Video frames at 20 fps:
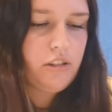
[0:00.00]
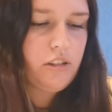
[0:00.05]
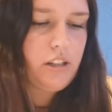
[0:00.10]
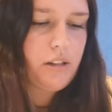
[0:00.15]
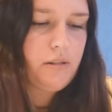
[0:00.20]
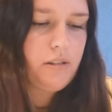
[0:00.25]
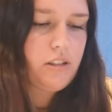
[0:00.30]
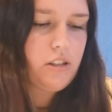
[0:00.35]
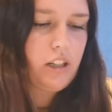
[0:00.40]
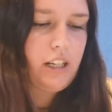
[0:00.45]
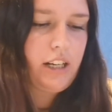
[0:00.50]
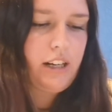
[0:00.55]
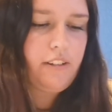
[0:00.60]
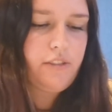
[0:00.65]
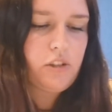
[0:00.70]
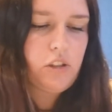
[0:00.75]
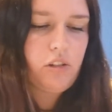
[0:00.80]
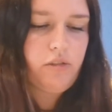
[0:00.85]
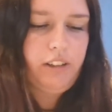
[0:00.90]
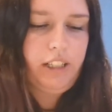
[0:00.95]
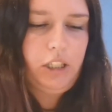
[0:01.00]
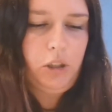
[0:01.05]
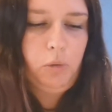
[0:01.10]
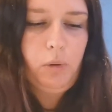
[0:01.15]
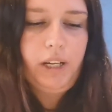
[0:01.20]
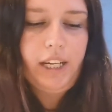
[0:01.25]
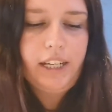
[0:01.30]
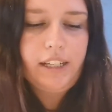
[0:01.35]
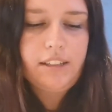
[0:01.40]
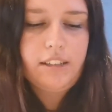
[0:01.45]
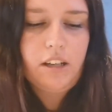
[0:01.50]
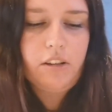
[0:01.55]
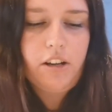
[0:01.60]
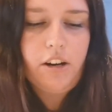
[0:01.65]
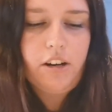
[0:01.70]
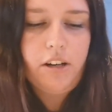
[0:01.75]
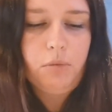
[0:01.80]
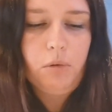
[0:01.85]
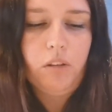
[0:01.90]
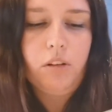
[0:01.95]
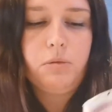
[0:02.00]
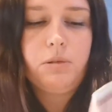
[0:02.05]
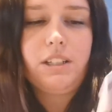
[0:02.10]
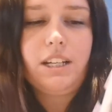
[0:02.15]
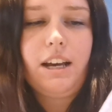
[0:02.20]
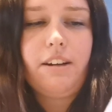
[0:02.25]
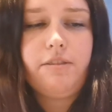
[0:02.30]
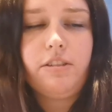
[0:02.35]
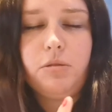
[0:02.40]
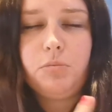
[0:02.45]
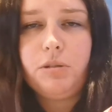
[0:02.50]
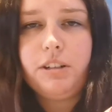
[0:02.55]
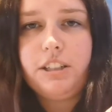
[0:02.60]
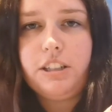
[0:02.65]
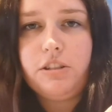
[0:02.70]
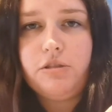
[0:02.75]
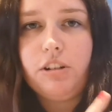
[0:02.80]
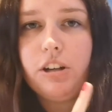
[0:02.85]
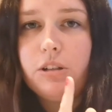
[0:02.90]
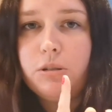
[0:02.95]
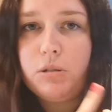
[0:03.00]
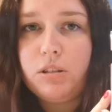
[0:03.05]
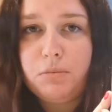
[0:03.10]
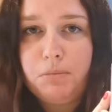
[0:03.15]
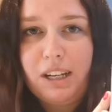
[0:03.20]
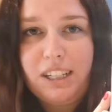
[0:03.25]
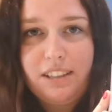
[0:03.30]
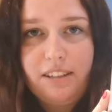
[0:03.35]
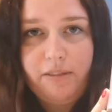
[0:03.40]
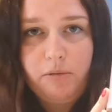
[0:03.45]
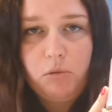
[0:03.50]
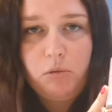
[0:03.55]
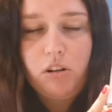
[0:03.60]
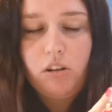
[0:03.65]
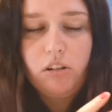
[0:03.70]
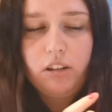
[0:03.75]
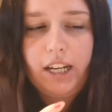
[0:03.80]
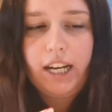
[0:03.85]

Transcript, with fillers: So it's gone out of stock really quick. So the only one that was left, the British Rose, was a massive one.